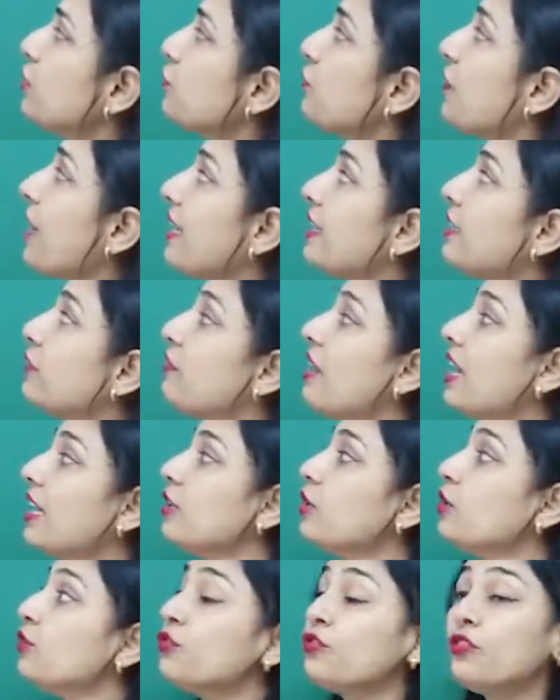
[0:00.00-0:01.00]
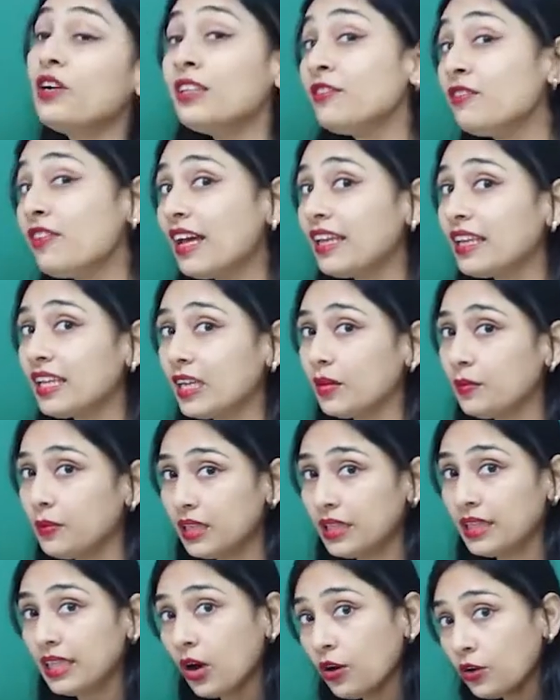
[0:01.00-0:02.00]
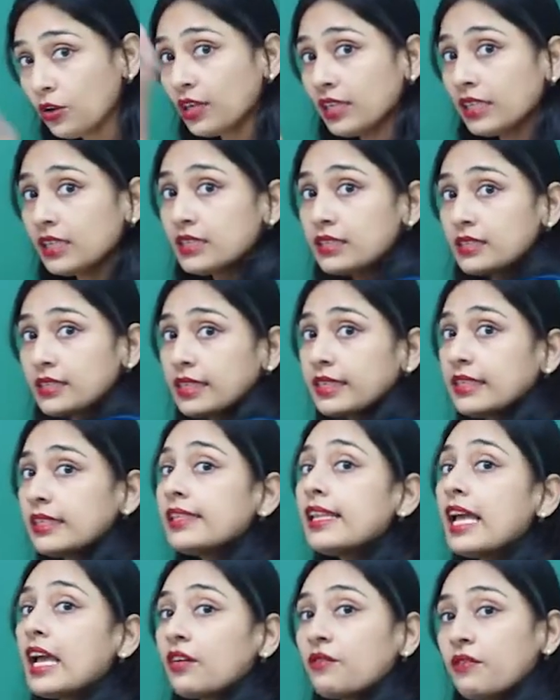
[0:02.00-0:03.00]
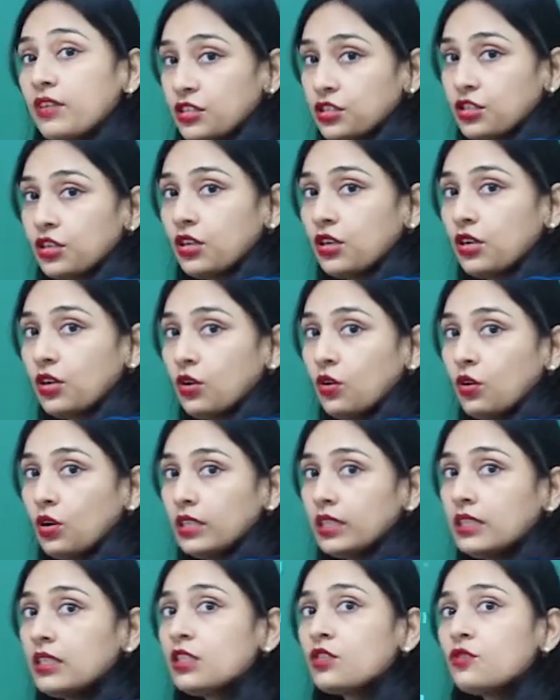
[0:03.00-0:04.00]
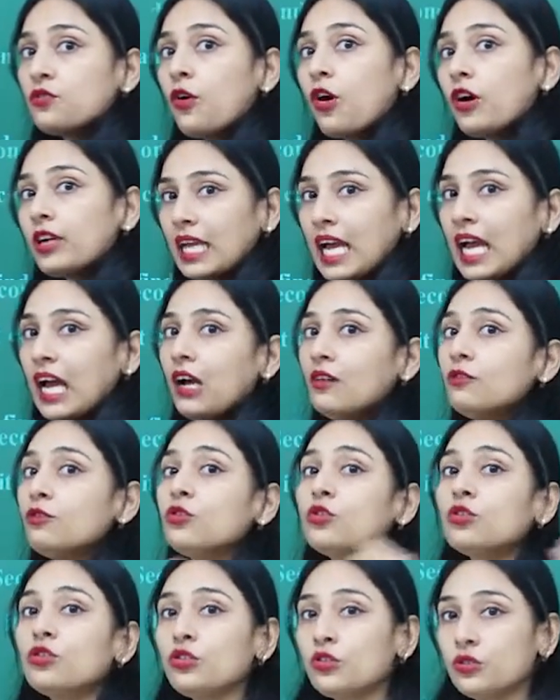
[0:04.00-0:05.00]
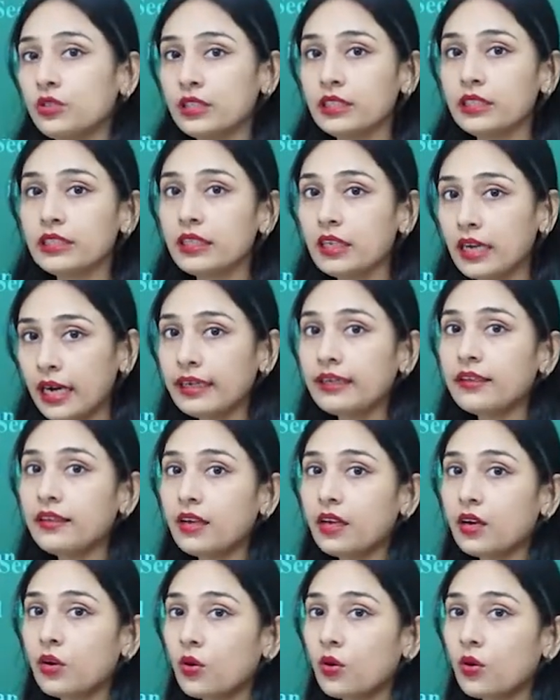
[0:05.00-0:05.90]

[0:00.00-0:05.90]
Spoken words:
find the value of one variable. Now you will understand the language. This is what I have taught you right there.